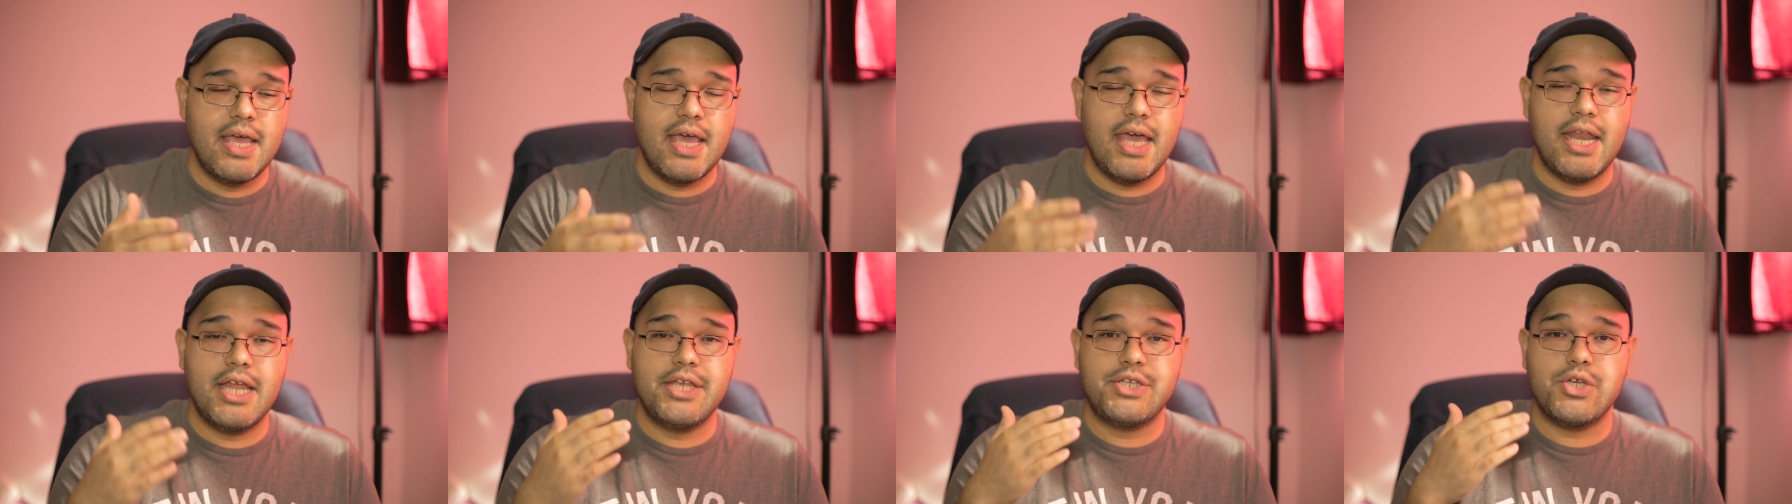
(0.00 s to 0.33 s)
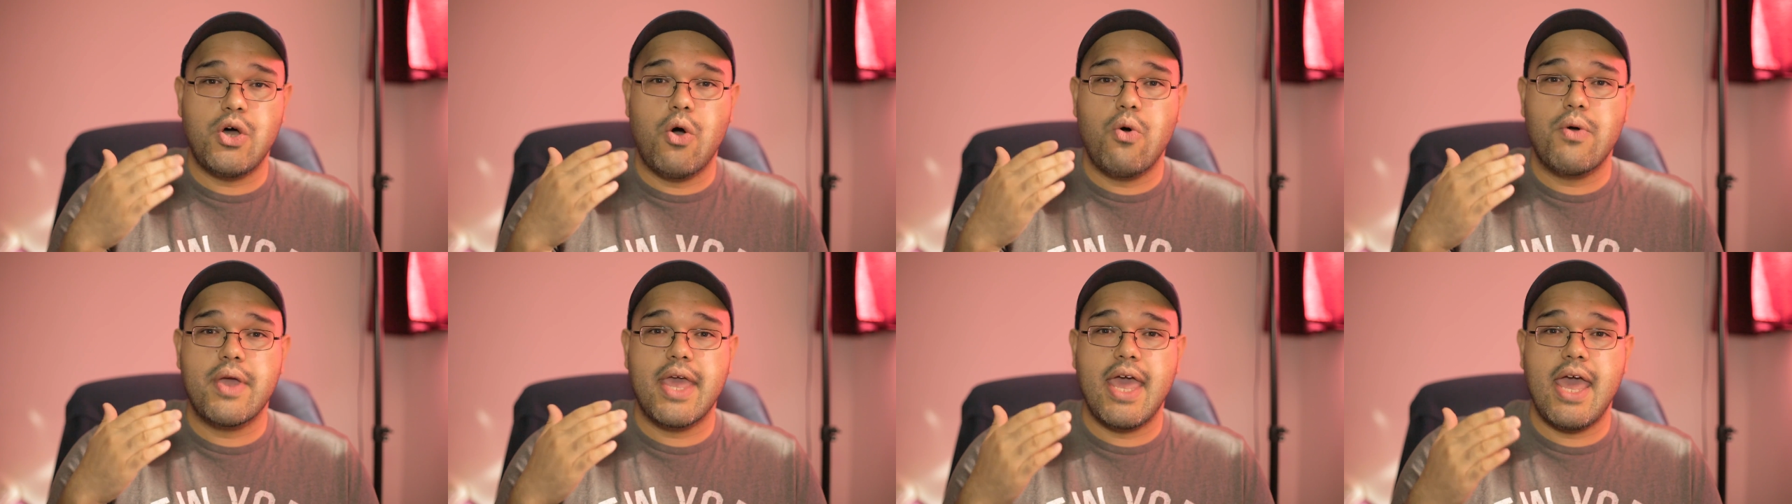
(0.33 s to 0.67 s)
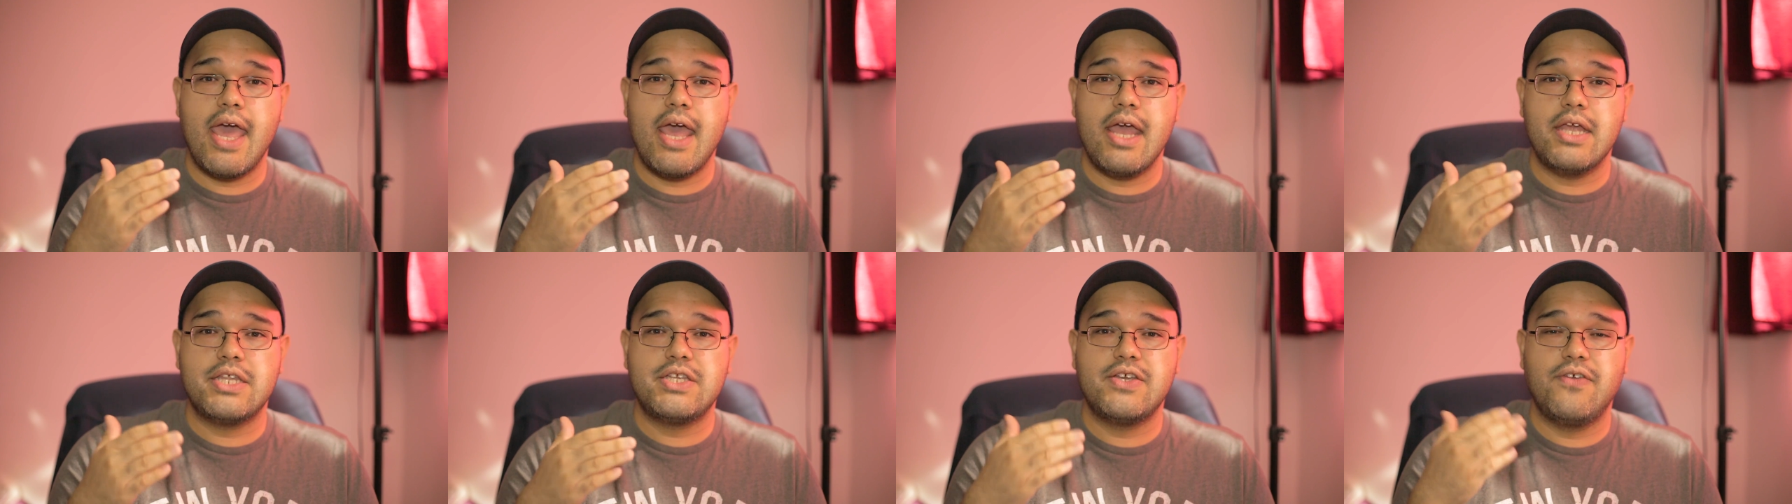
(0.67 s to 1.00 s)
It is
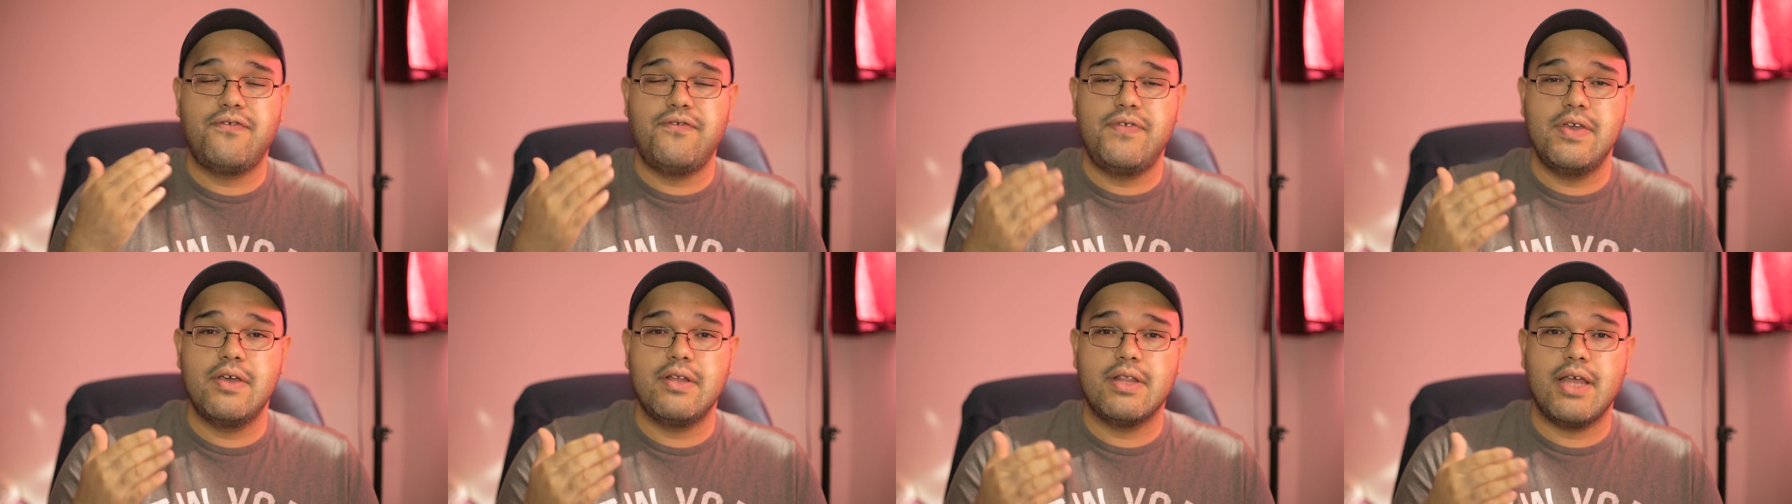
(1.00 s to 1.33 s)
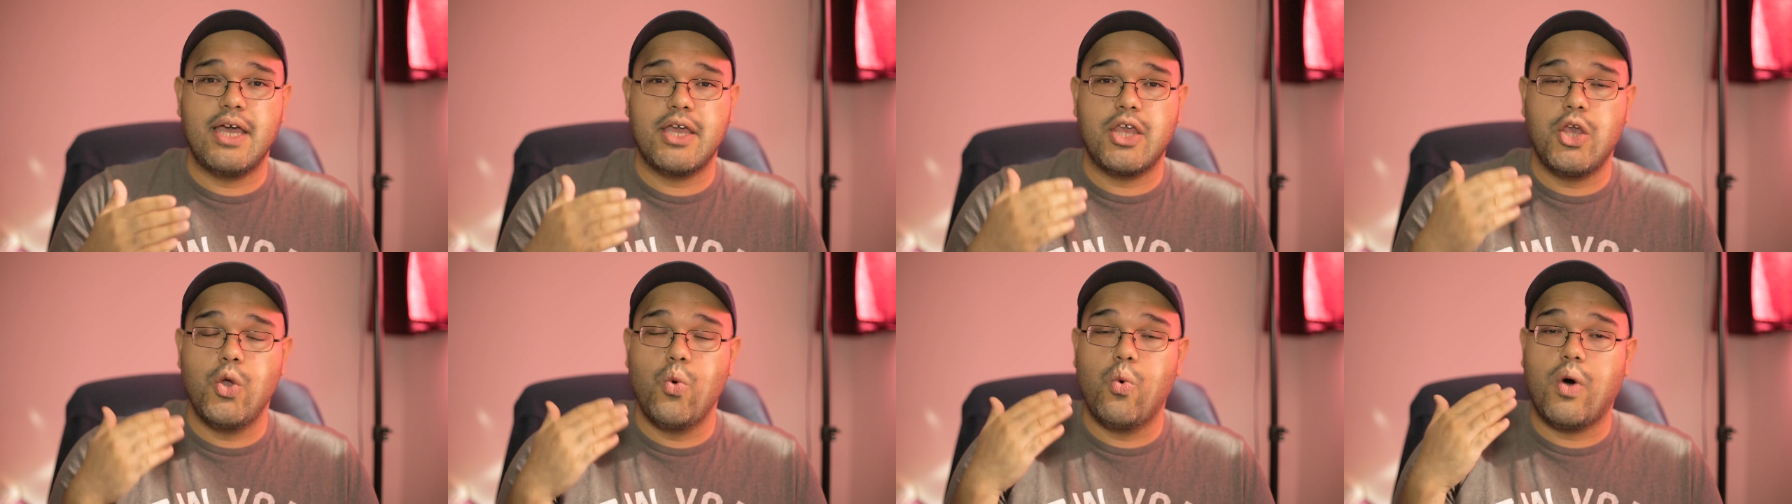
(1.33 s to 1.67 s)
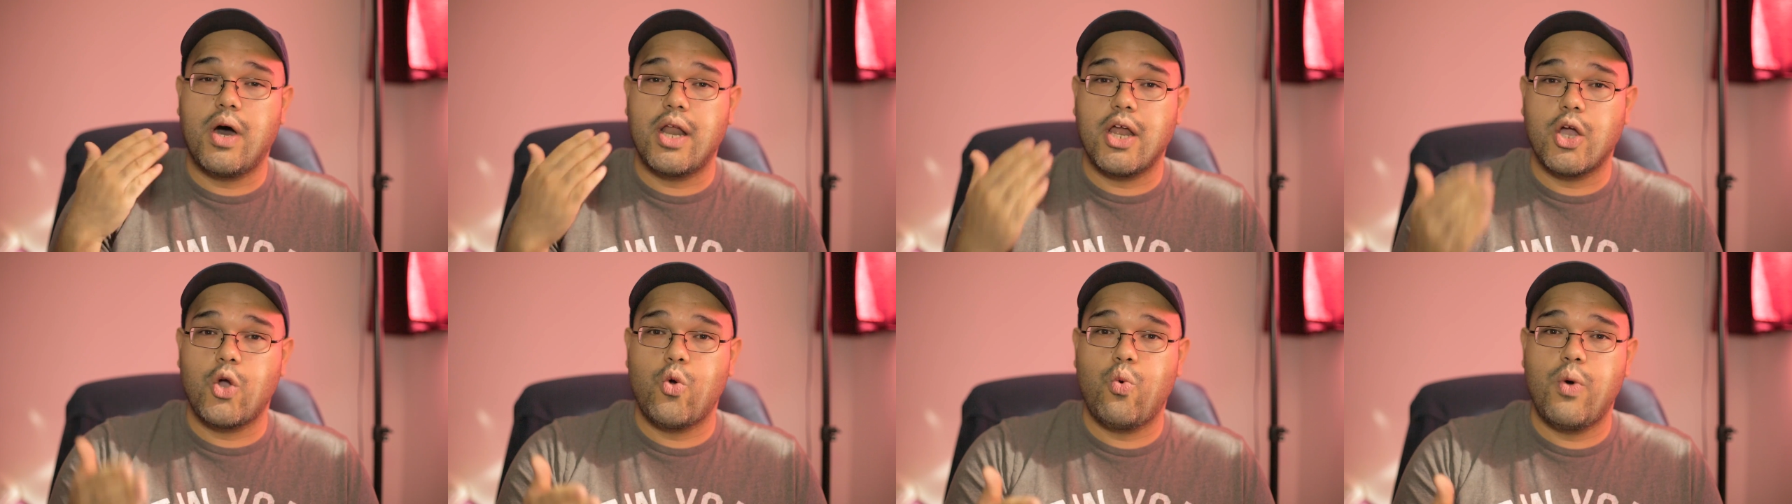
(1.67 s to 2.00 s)
okay to feel like you
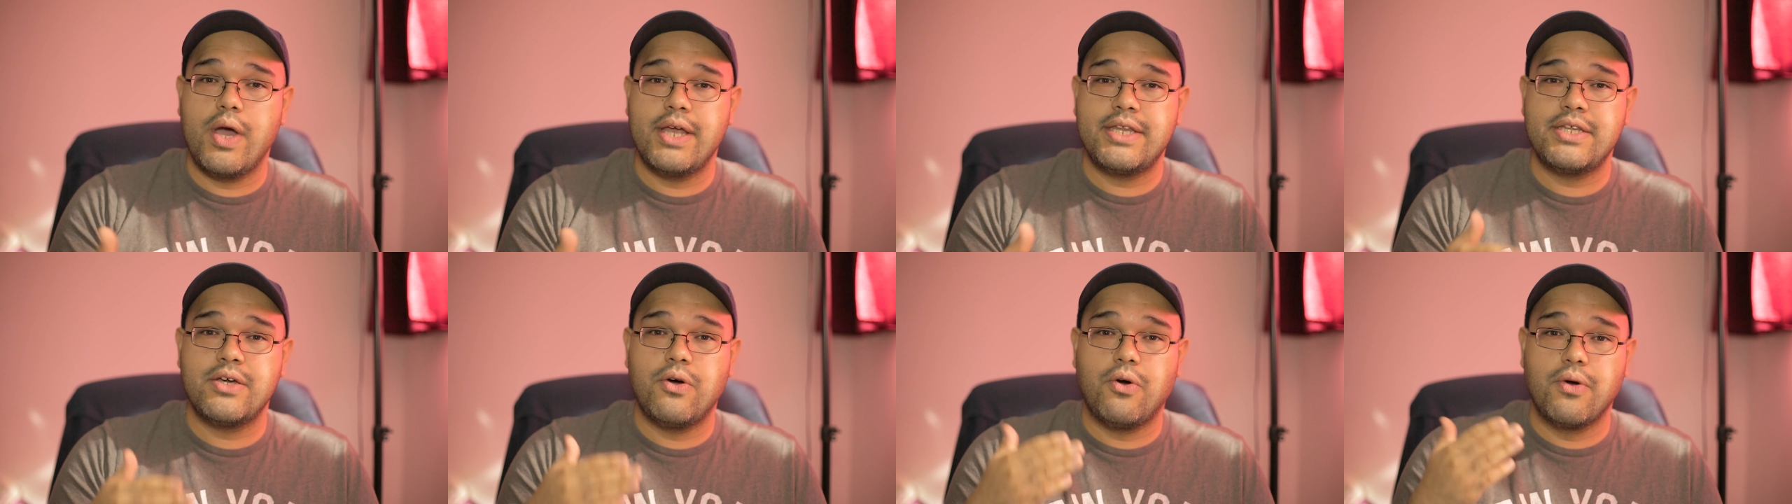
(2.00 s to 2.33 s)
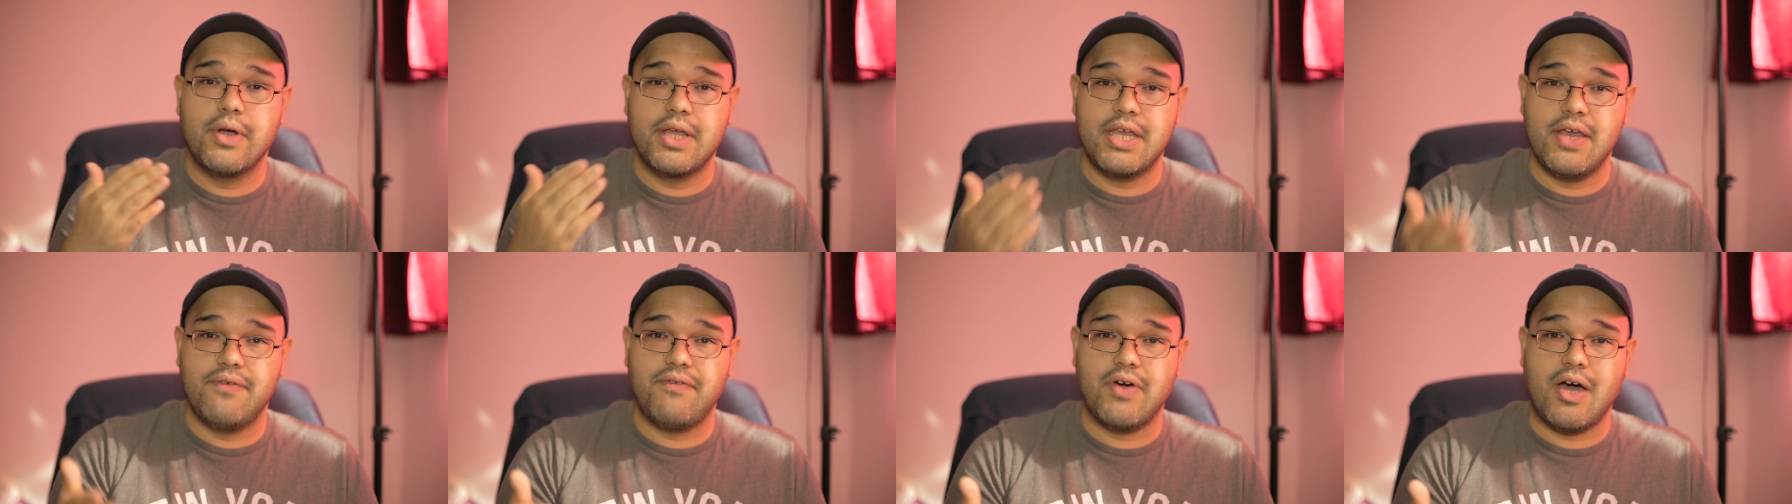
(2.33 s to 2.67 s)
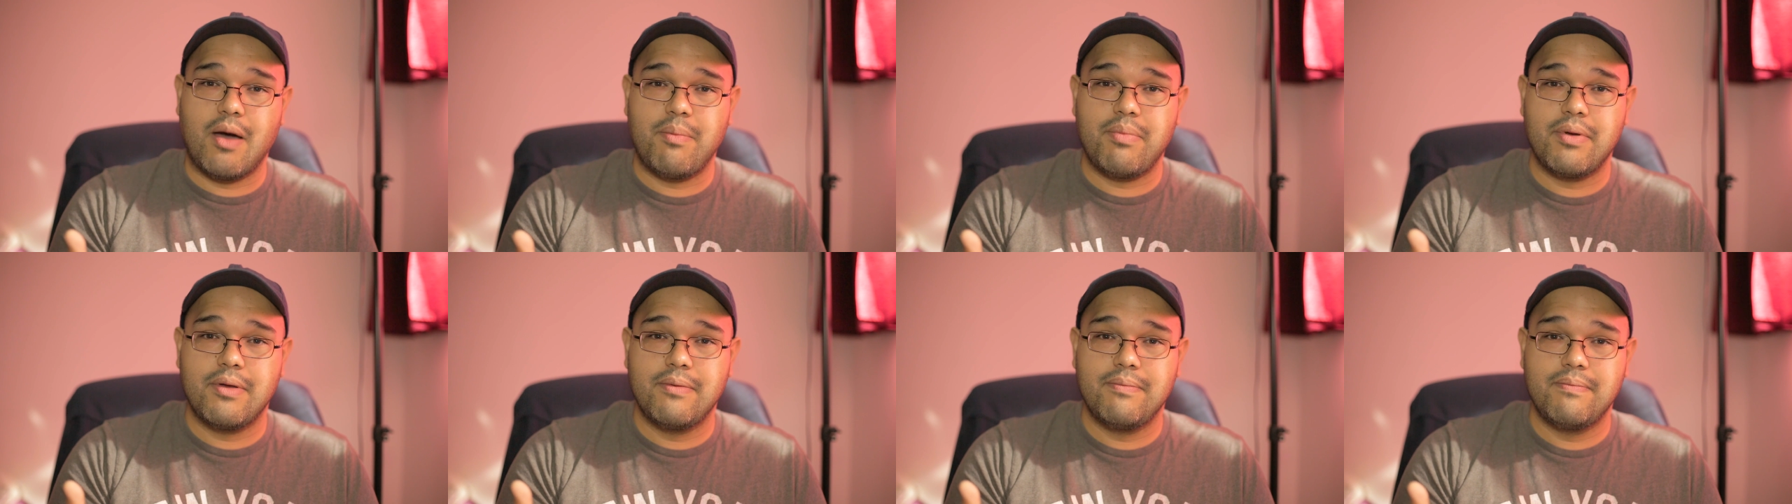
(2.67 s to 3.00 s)
want to quit or give
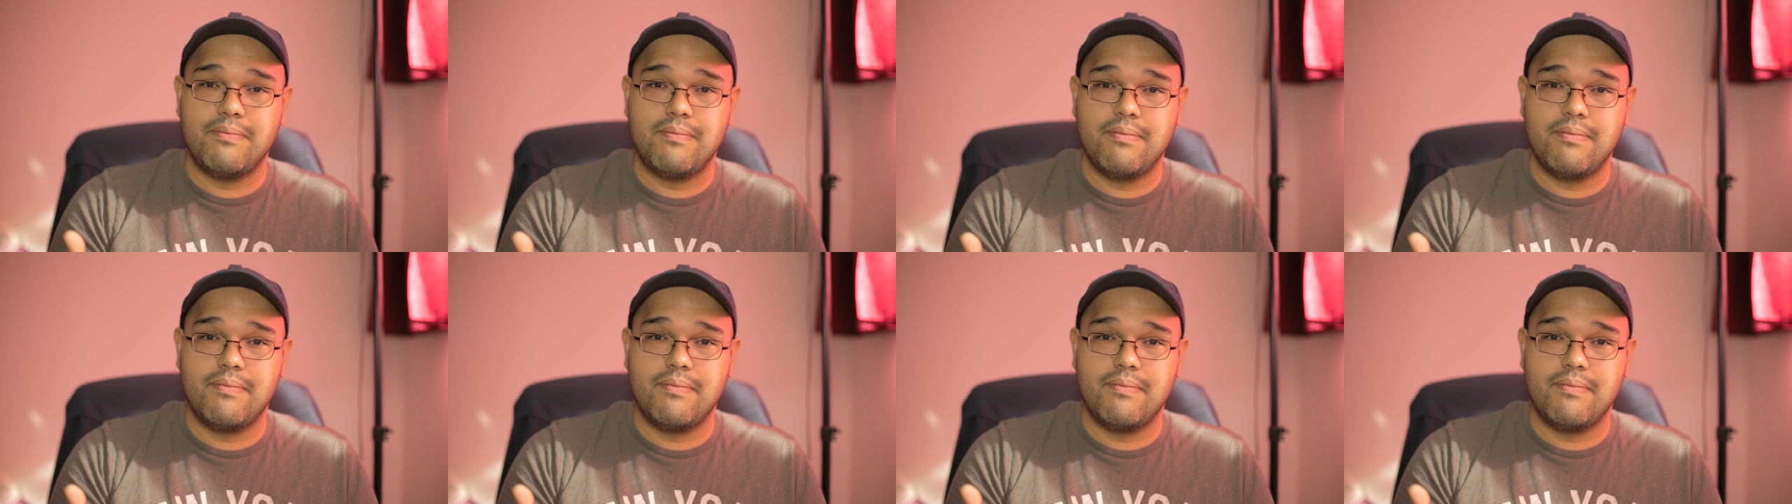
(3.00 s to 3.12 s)
up.